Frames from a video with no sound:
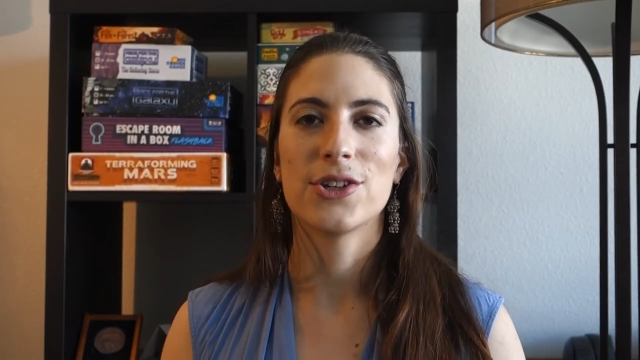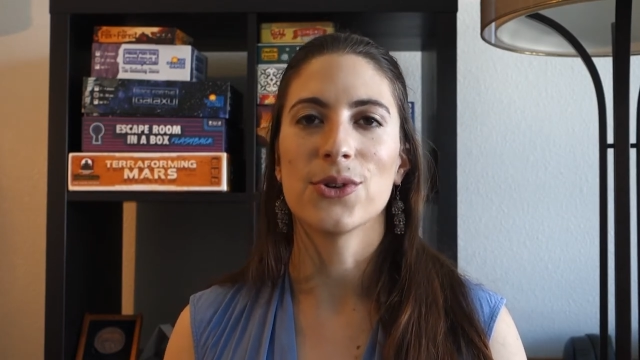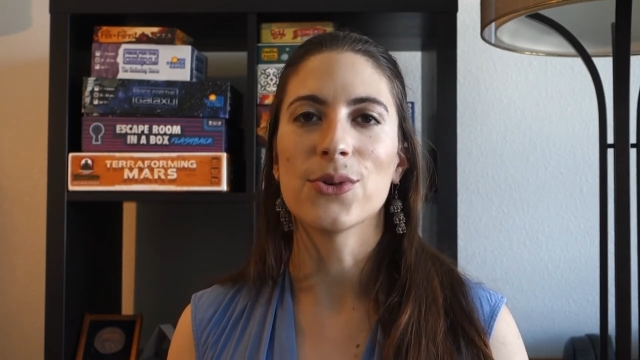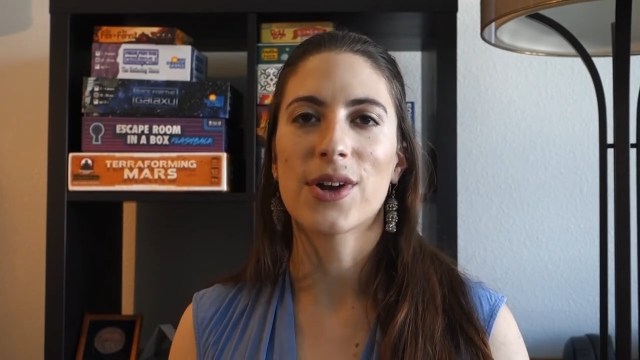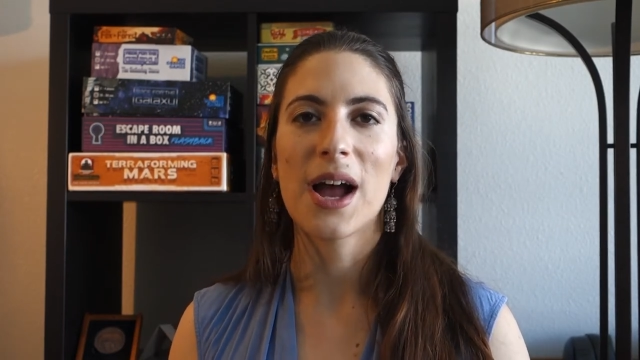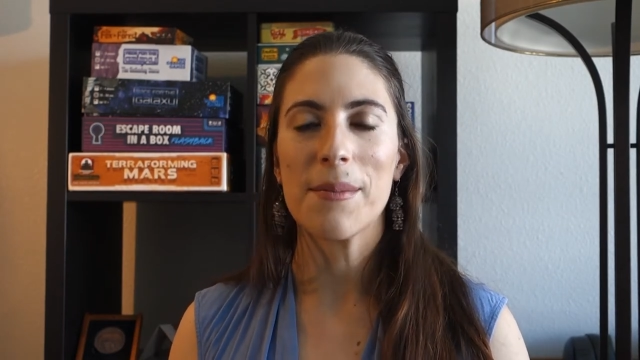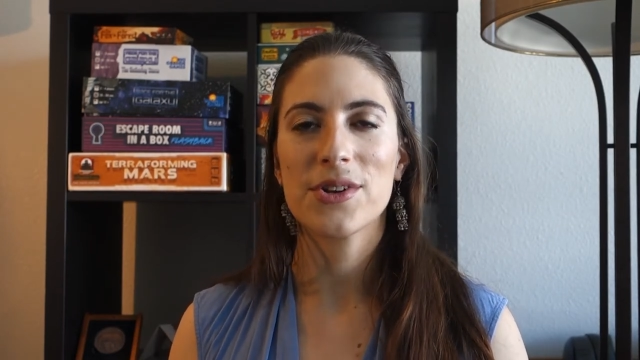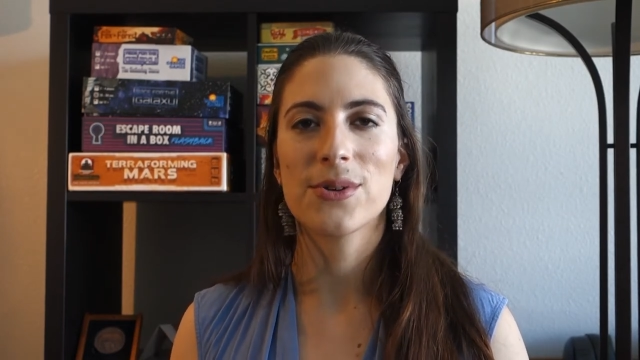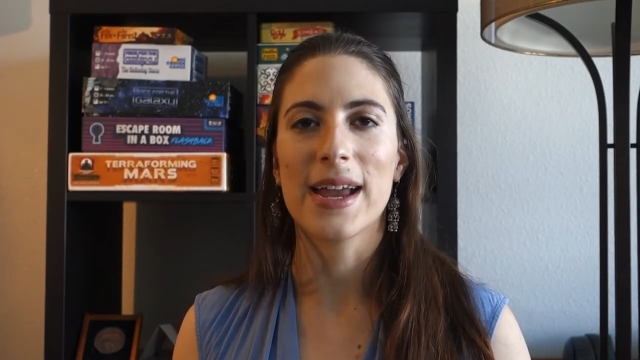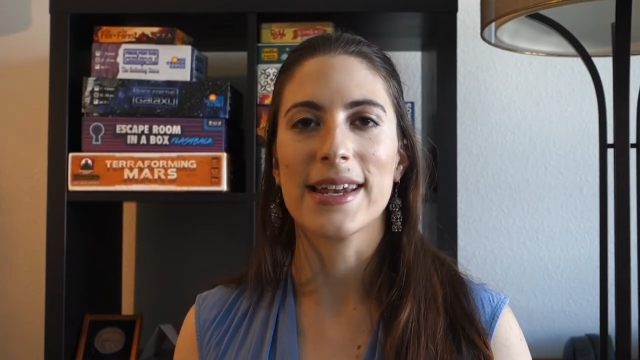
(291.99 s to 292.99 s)
to come
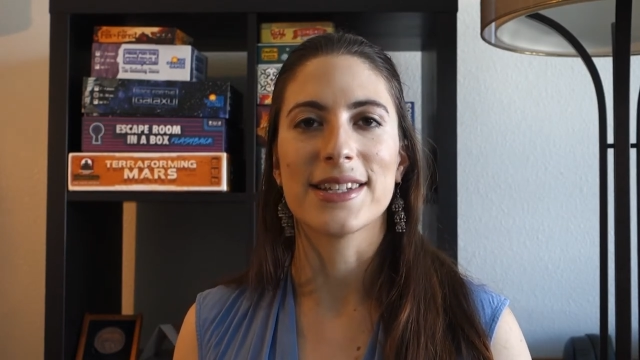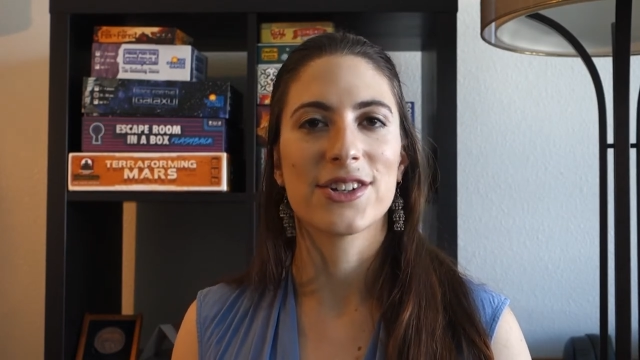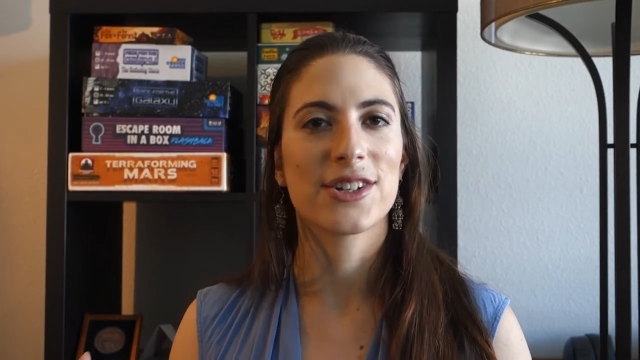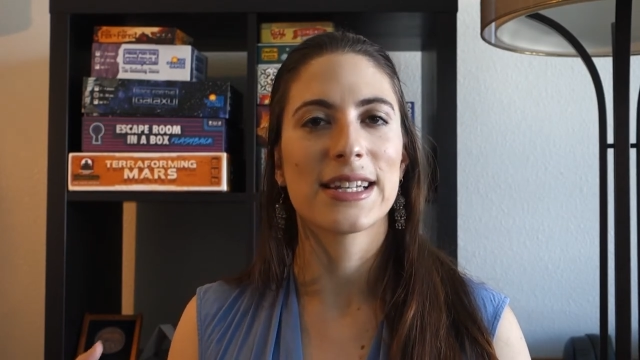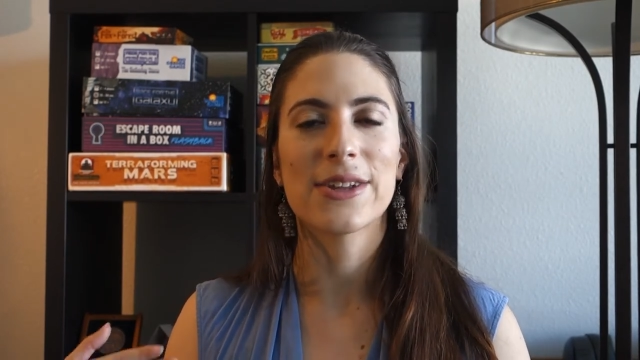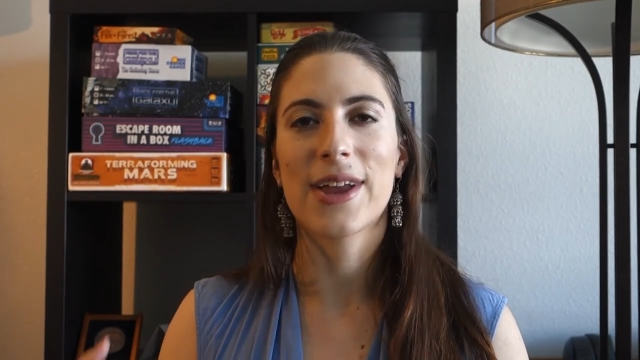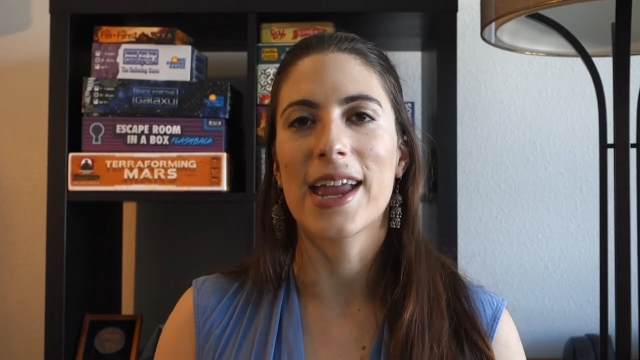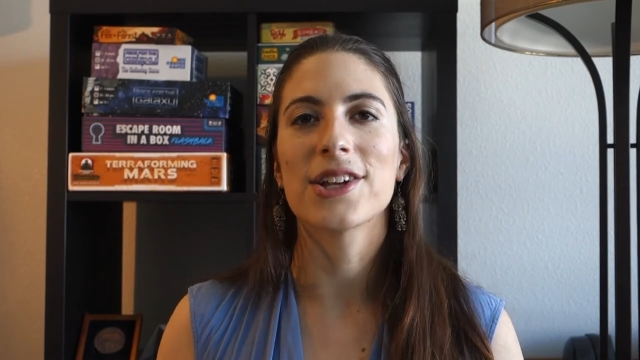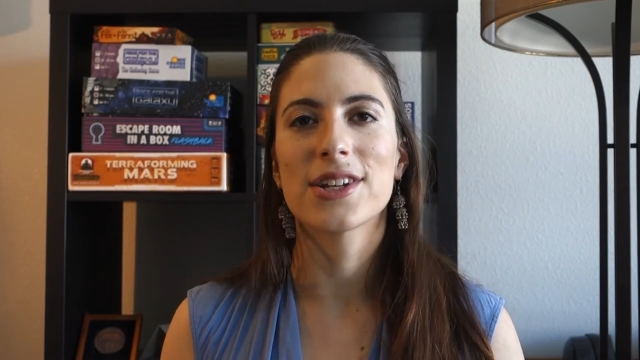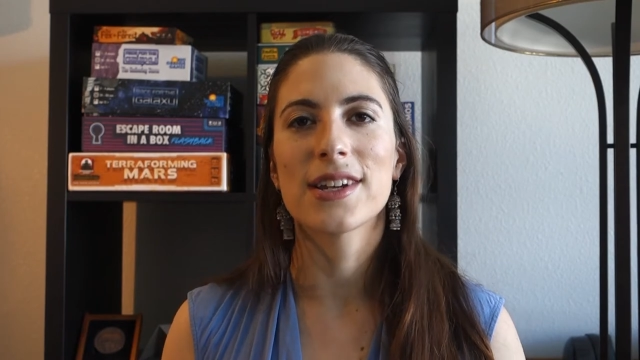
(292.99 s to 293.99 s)
to a deserted
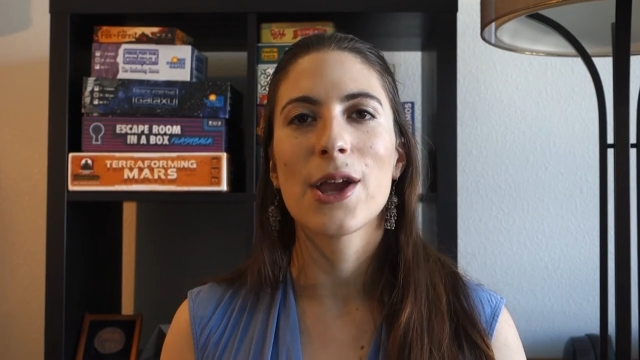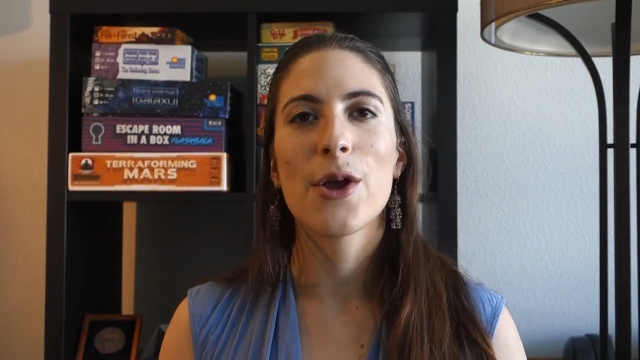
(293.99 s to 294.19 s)
location